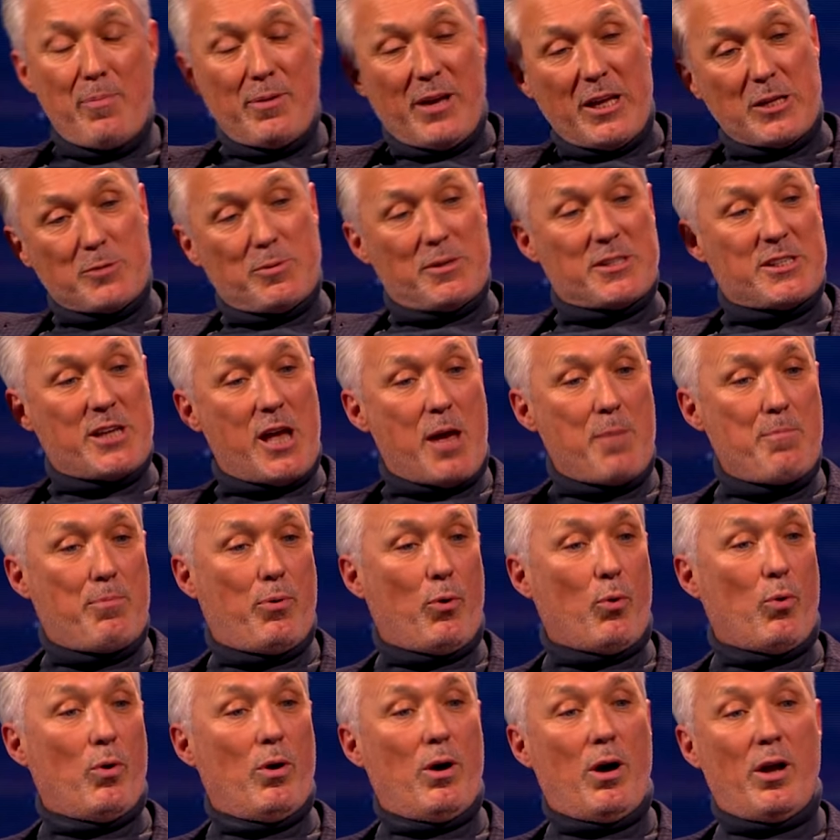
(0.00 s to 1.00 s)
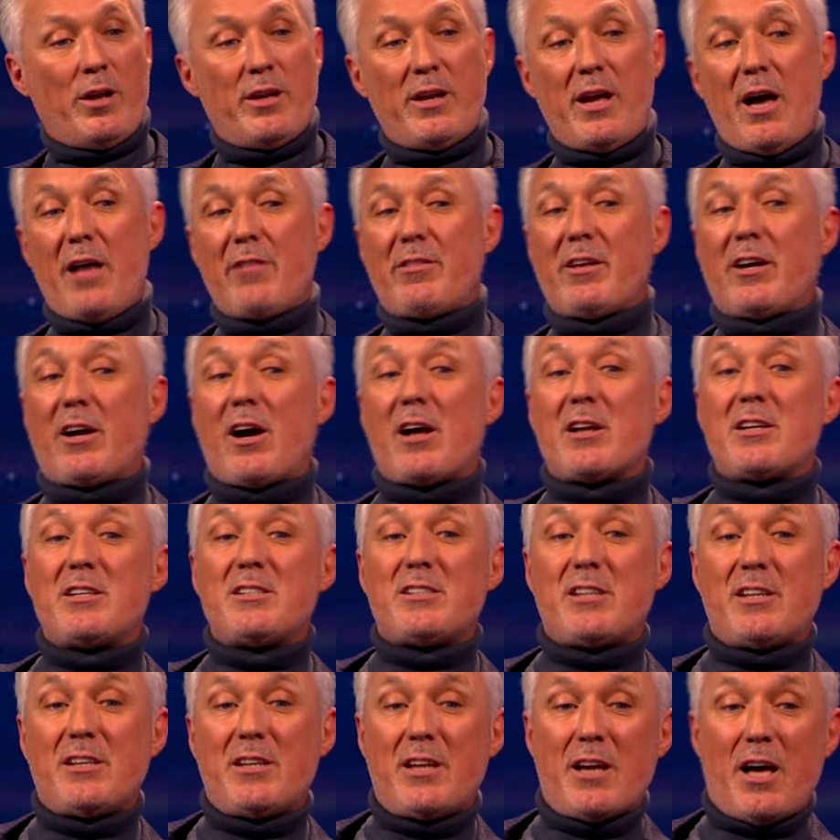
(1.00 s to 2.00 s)
against my temple, and the other gun is
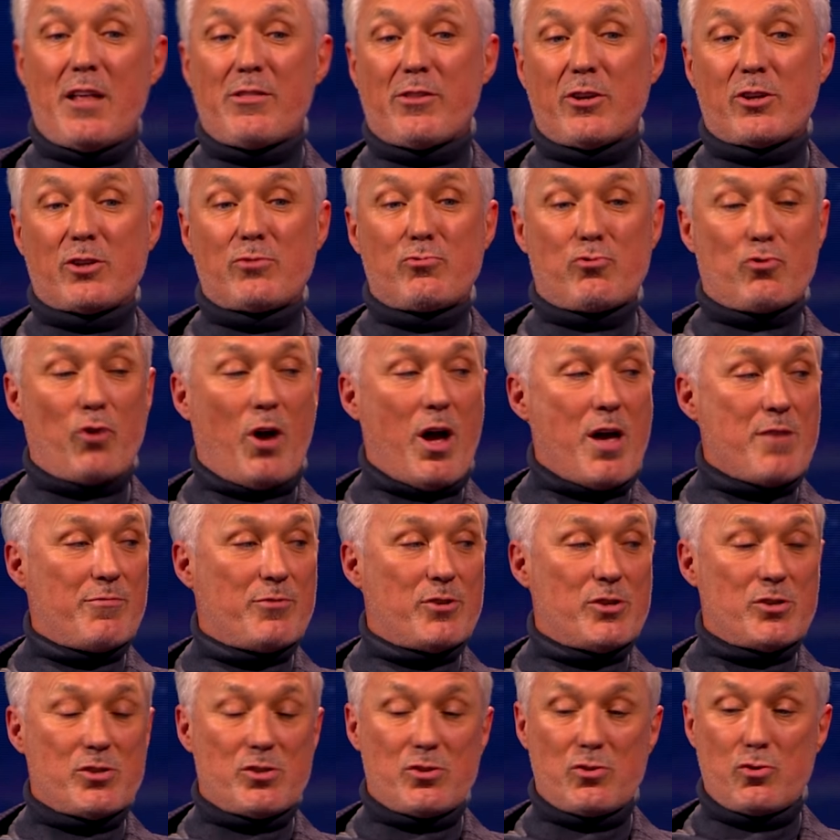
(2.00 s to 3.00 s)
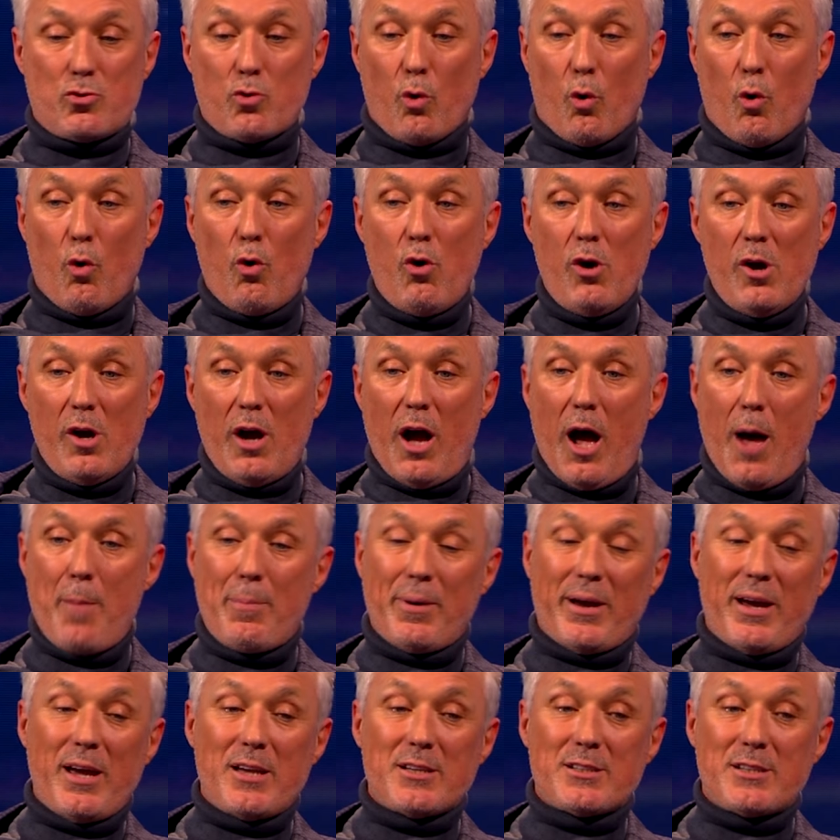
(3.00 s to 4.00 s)
in the other driver's door, up
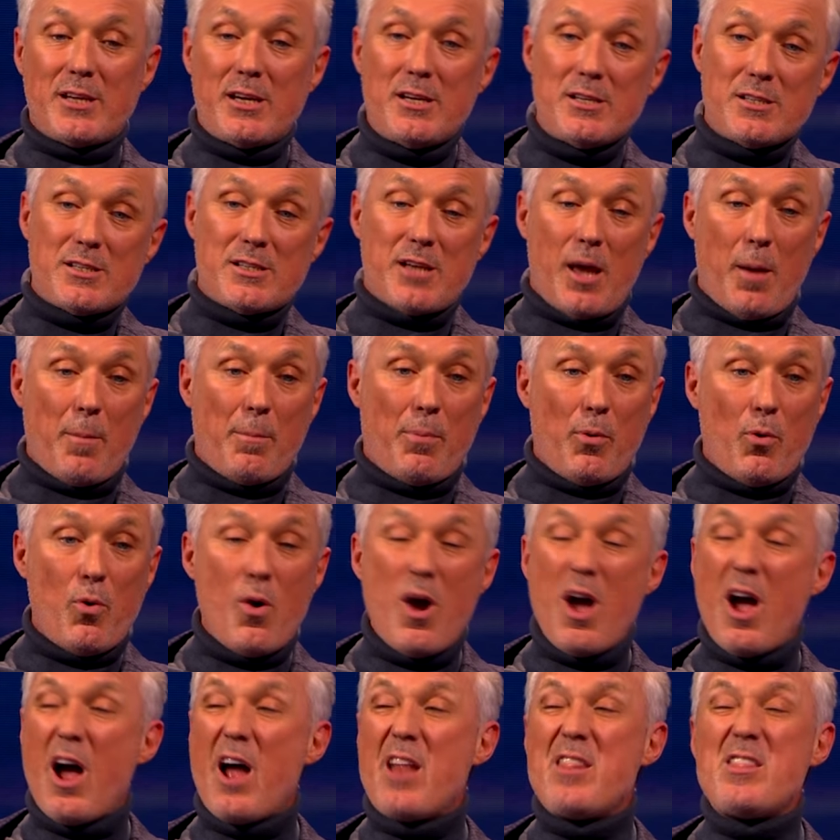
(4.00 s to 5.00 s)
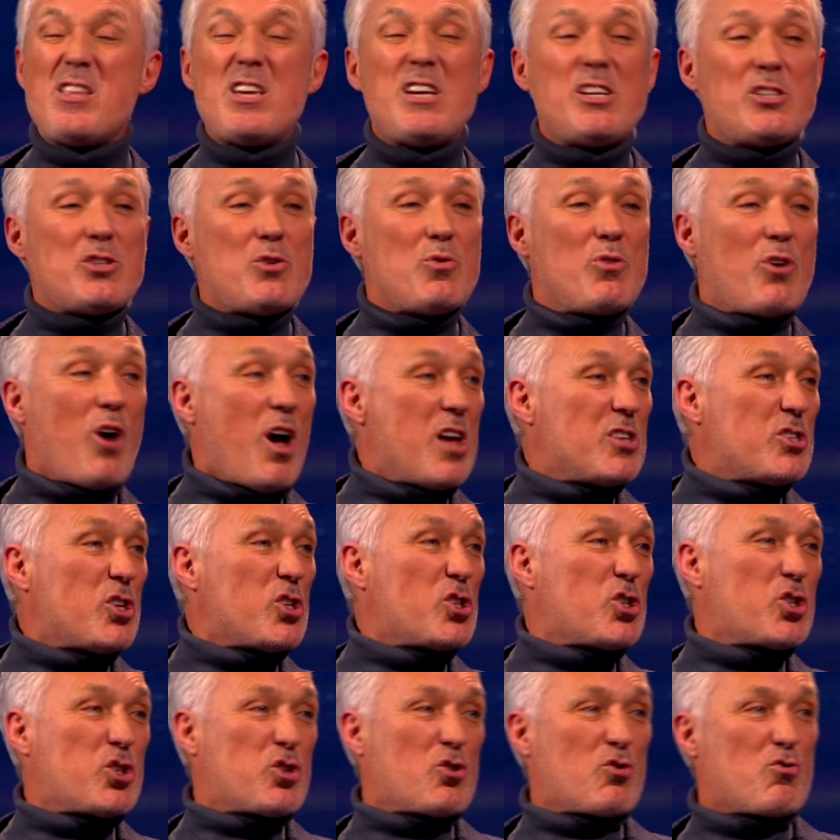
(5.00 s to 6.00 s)
against his temple, and these two guys are
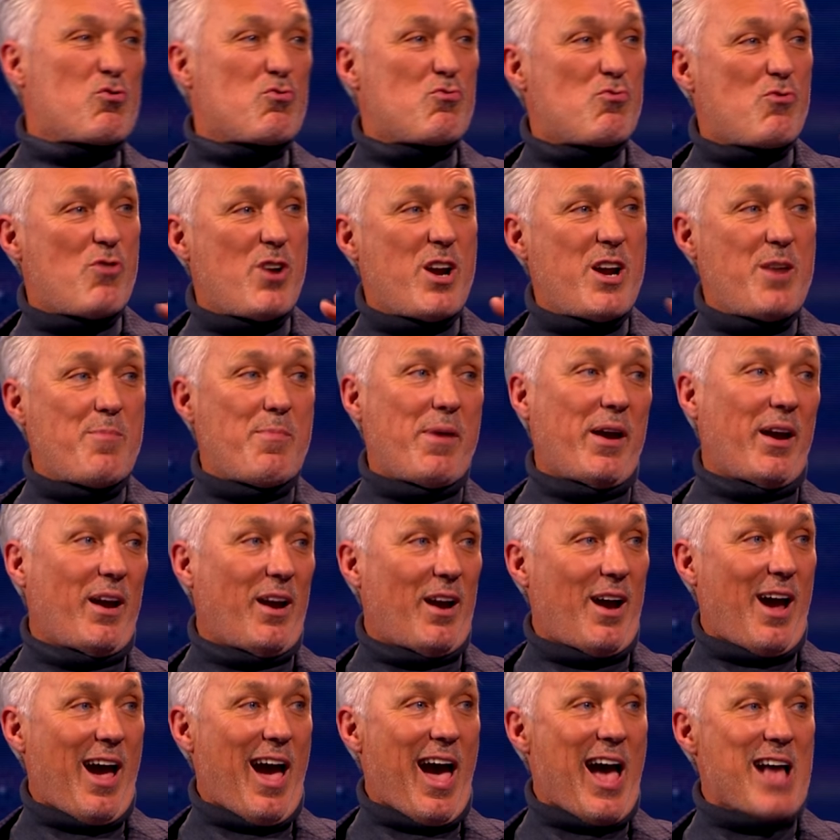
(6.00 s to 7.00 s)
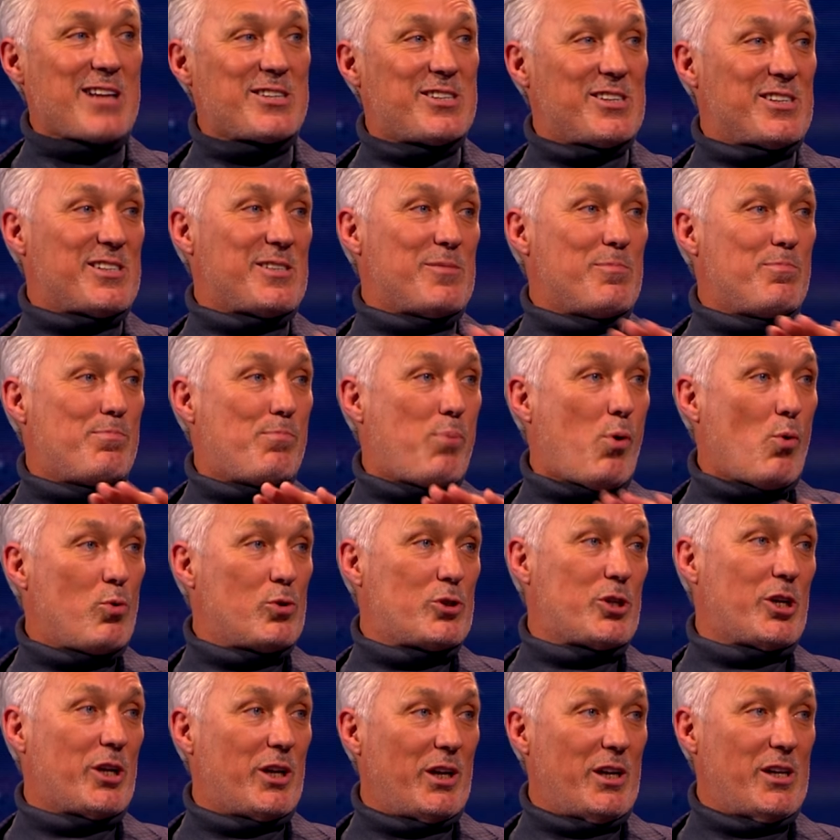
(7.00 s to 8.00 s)
screaming at us in
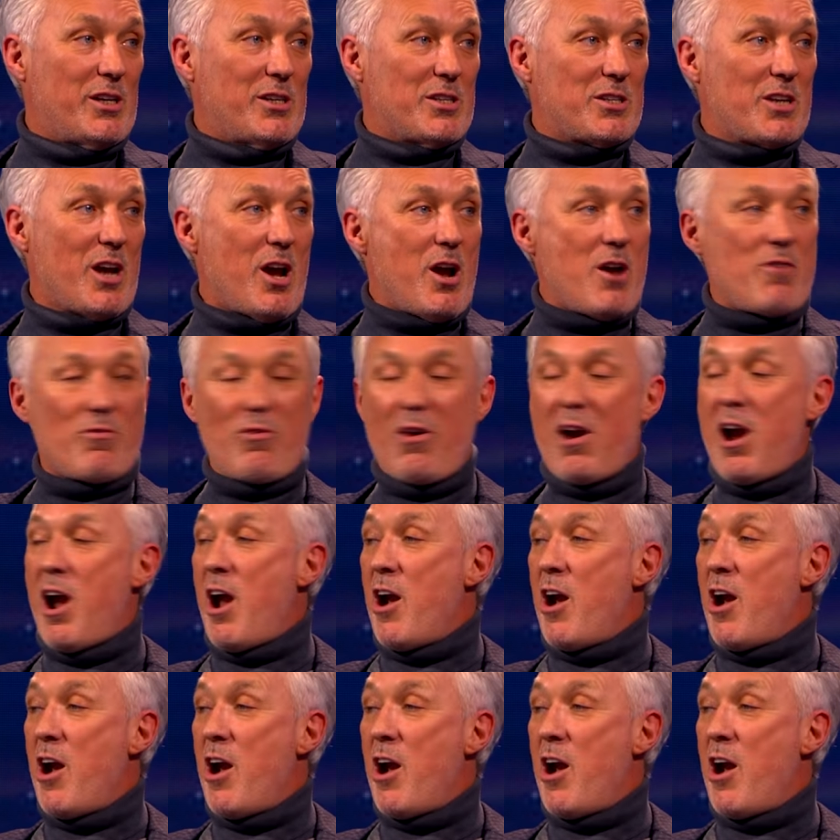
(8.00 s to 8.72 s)
Portuguese, right?